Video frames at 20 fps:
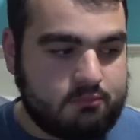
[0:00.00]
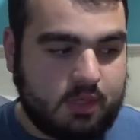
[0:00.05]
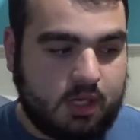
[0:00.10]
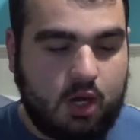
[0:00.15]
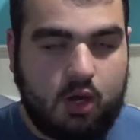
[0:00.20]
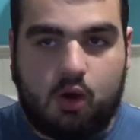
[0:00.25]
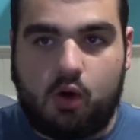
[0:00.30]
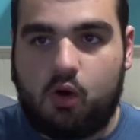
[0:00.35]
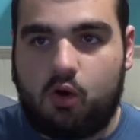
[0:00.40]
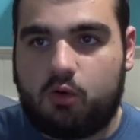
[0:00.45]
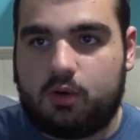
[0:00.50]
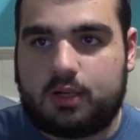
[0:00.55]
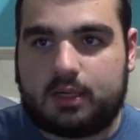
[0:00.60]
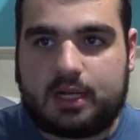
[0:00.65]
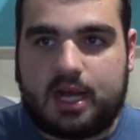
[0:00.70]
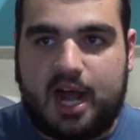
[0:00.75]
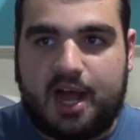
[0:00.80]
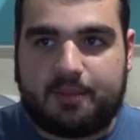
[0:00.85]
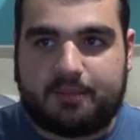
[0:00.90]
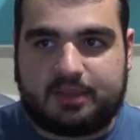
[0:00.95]
A horror
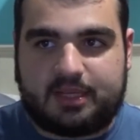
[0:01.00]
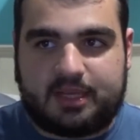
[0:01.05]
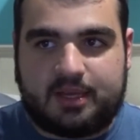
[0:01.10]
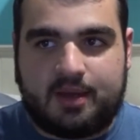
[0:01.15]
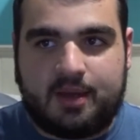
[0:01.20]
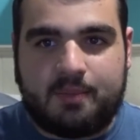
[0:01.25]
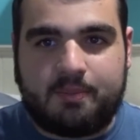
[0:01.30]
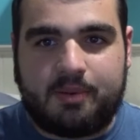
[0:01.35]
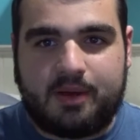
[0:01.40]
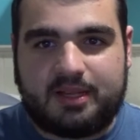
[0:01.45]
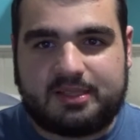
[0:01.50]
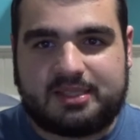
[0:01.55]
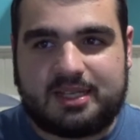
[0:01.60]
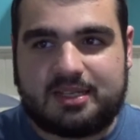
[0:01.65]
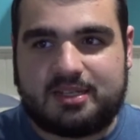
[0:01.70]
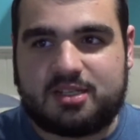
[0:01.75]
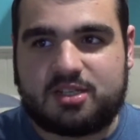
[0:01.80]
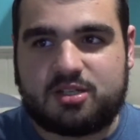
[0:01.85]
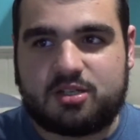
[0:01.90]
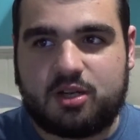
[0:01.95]
comedy. But it's
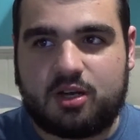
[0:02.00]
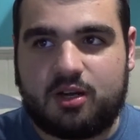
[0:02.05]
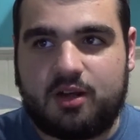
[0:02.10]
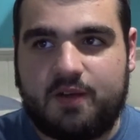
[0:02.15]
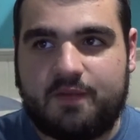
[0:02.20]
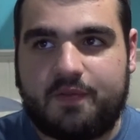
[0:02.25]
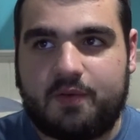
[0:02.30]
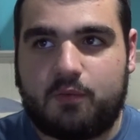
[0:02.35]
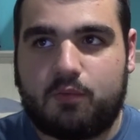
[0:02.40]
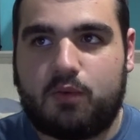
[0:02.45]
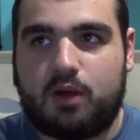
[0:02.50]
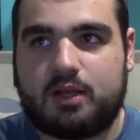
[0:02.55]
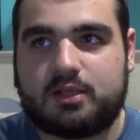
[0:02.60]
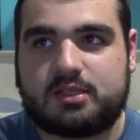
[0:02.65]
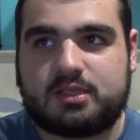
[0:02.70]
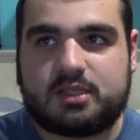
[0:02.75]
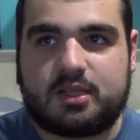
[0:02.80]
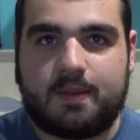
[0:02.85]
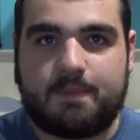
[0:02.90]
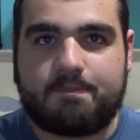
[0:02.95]
unsure if it
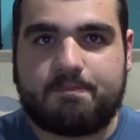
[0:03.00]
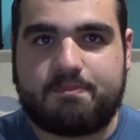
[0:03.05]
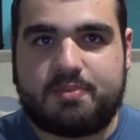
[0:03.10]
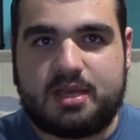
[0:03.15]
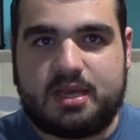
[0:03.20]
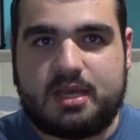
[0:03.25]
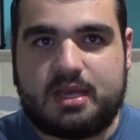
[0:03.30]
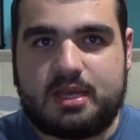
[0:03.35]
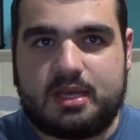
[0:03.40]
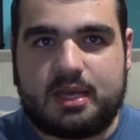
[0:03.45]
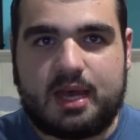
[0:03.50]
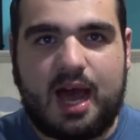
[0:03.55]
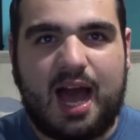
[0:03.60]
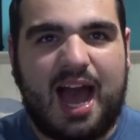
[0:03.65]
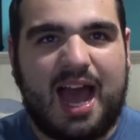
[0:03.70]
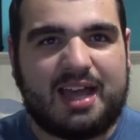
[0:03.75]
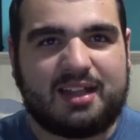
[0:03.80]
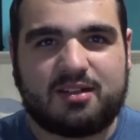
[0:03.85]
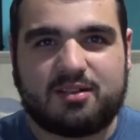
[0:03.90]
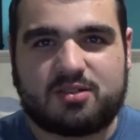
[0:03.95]
wants to be
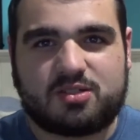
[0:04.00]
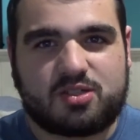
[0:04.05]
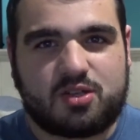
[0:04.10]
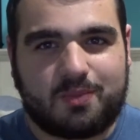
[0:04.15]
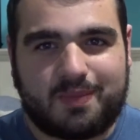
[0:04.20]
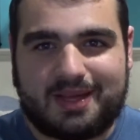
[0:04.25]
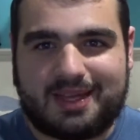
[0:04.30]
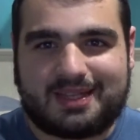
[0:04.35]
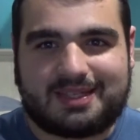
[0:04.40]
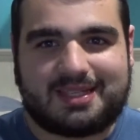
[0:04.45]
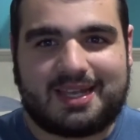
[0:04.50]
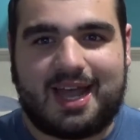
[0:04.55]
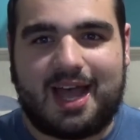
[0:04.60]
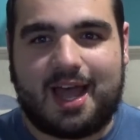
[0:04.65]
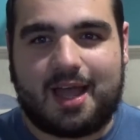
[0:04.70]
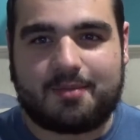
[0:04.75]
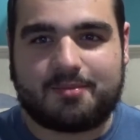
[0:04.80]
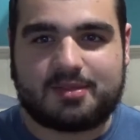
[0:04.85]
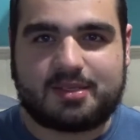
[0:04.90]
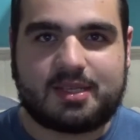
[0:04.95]
either so many
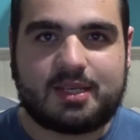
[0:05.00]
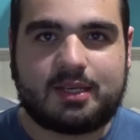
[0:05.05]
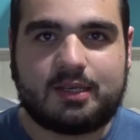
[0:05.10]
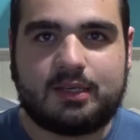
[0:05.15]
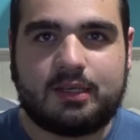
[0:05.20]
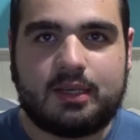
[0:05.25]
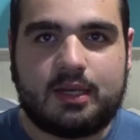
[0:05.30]
times.